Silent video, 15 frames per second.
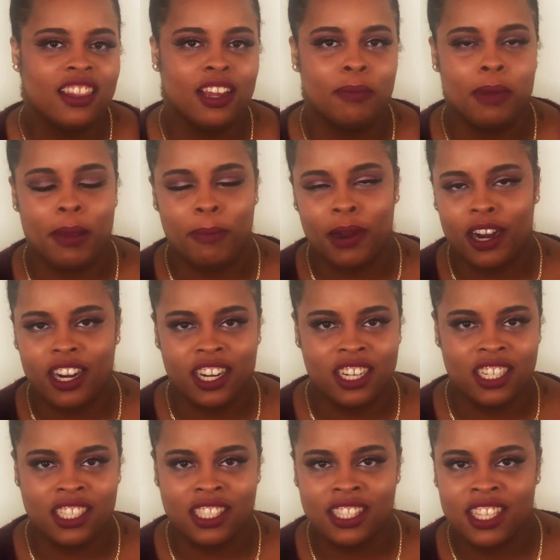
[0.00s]
They're in my
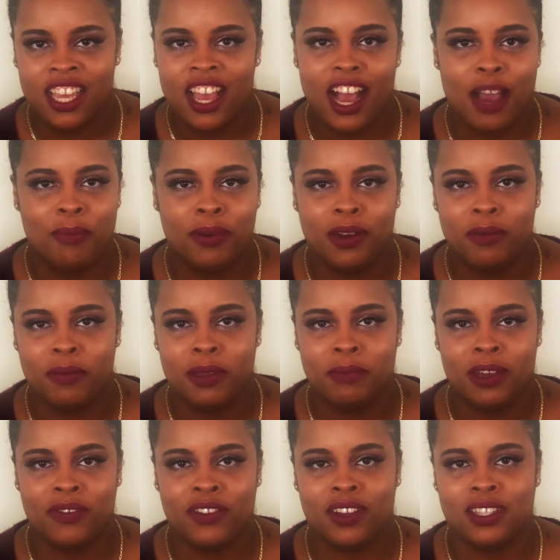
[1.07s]
purse. I put them in
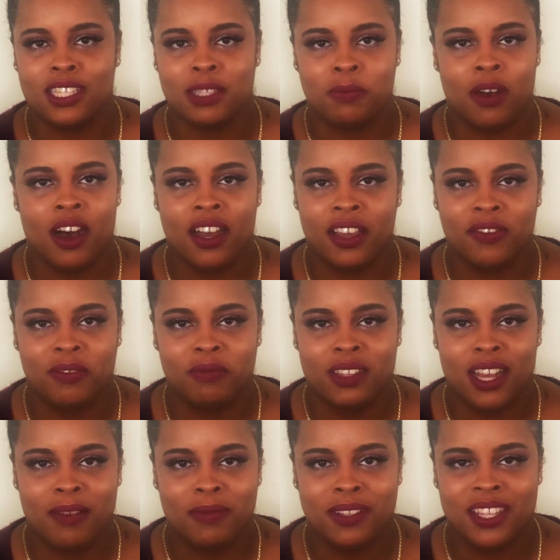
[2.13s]
my fiance's pocket from
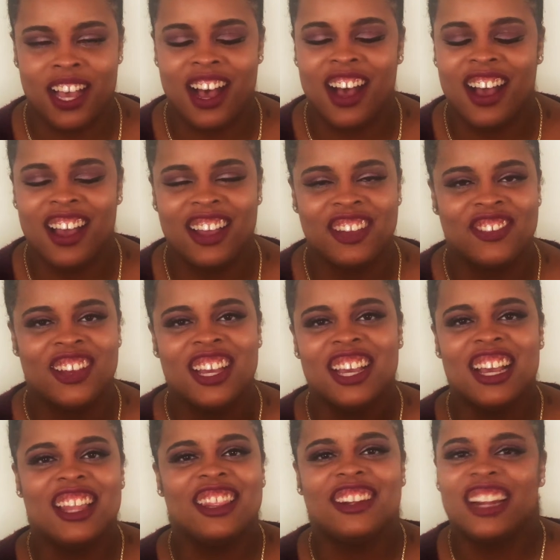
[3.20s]
time to time.
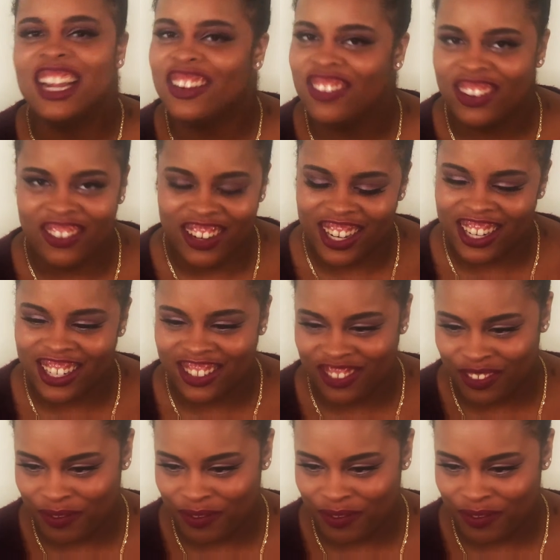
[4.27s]
They're everywhere.